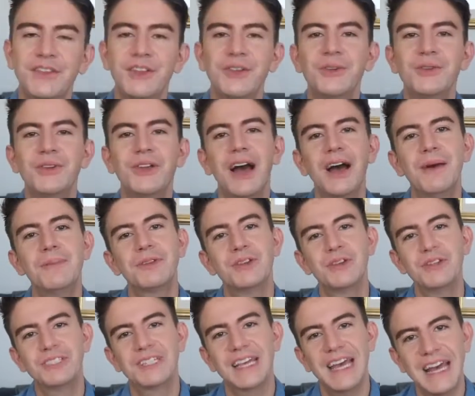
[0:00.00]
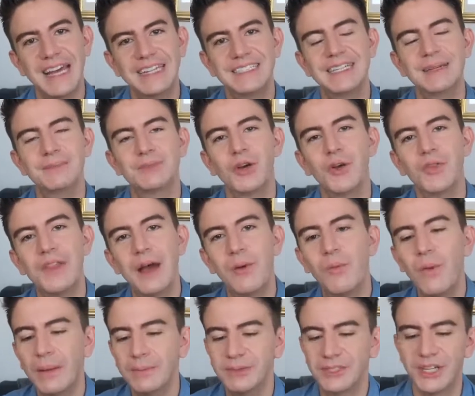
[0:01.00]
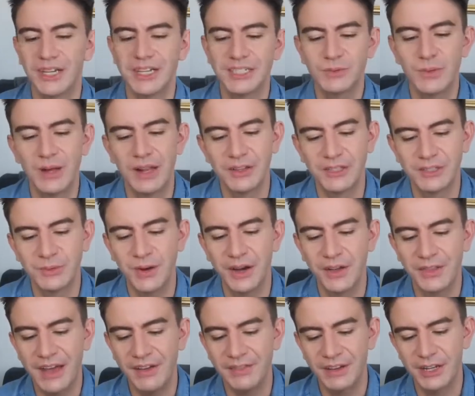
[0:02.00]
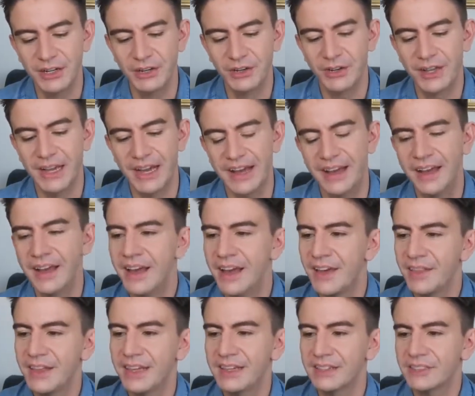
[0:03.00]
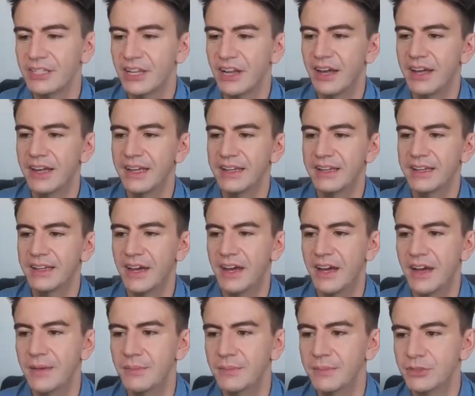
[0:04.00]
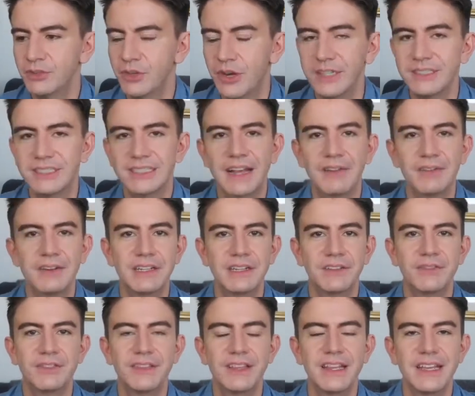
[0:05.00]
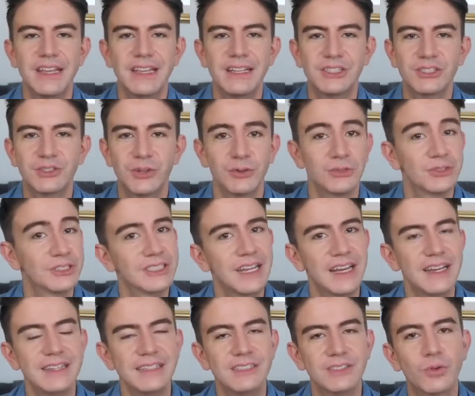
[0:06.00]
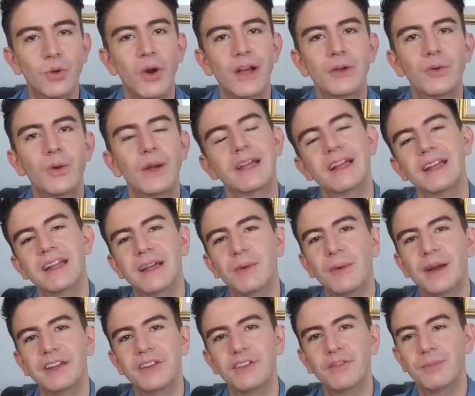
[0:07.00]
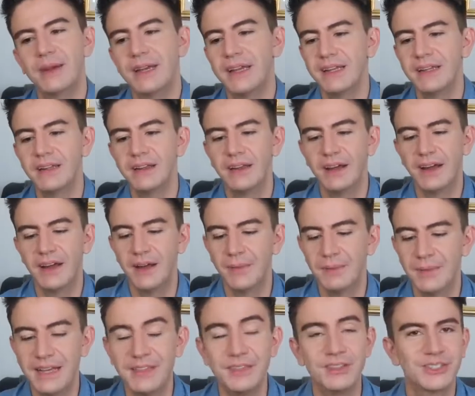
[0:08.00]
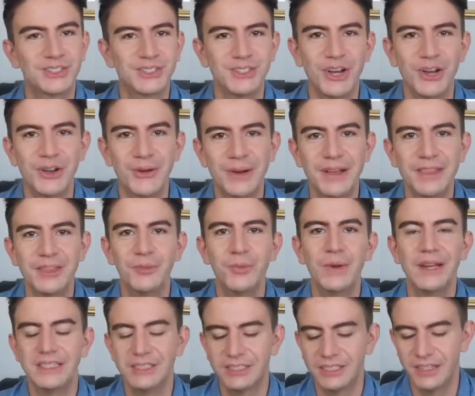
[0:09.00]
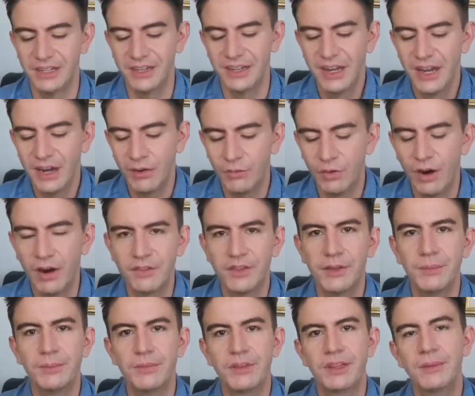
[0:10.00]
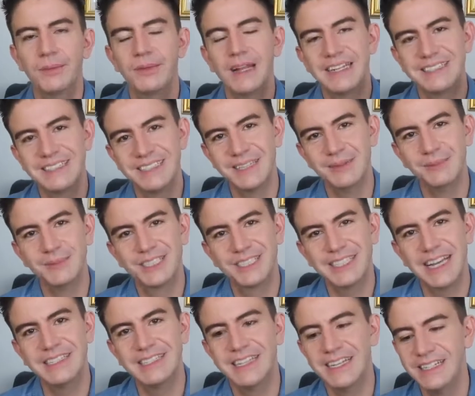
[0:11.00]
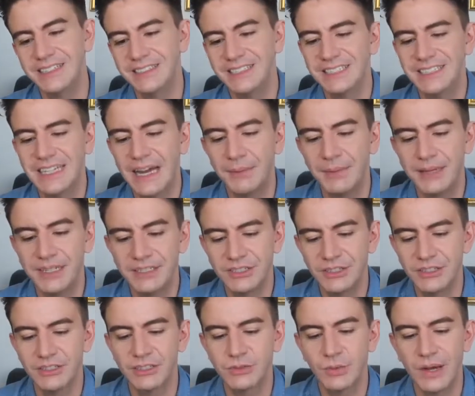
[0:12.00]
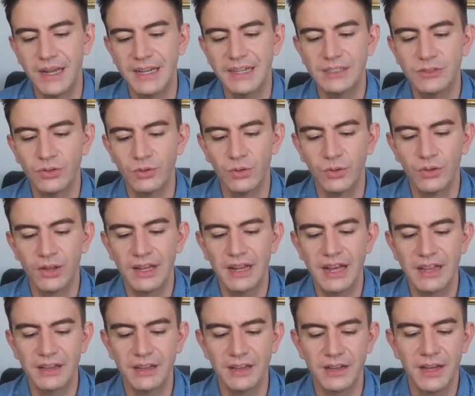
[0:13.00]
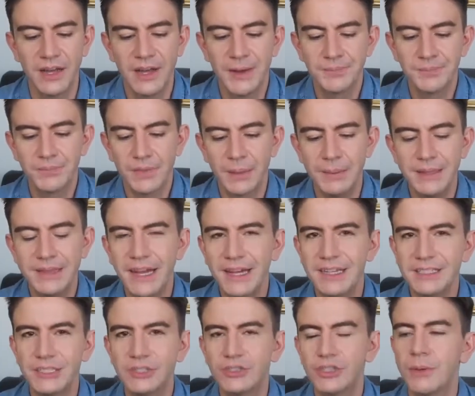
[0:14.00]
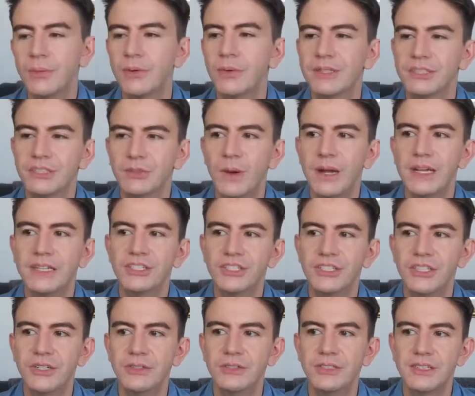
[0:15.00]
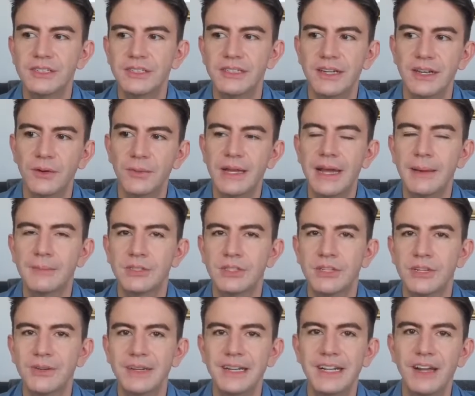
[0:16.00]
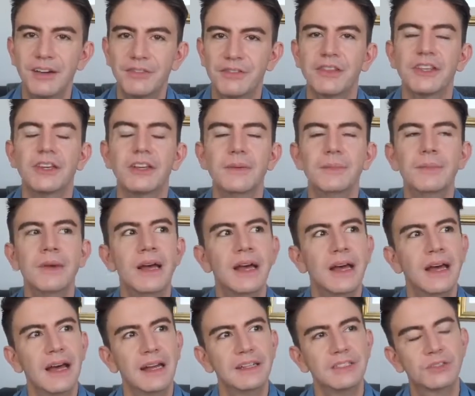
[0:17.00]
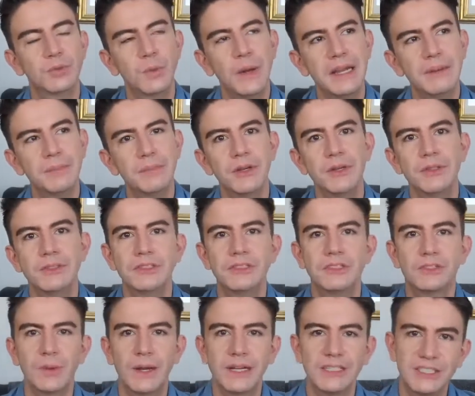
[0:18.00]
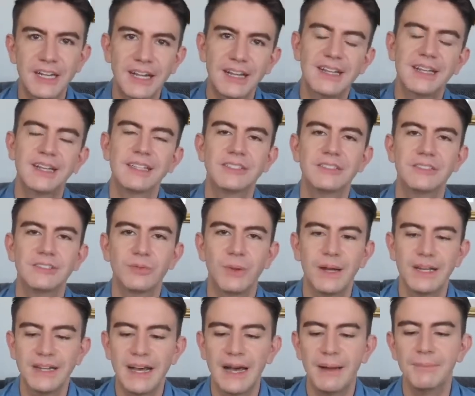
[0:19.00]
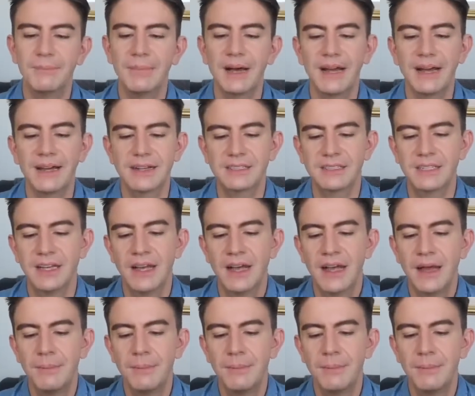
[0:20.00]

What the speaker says: a few good care tips on their website as well that's worth having a look at. Things like trying to get rid of the salt stains quite quickly when you've been in the snow in the winter, rather than them letting them set in to damage the suede or the leather. I mean, that is the trouble with suede shoes, isn't it? We absolutely love them, and suede boots and suede jackets and suede handbags,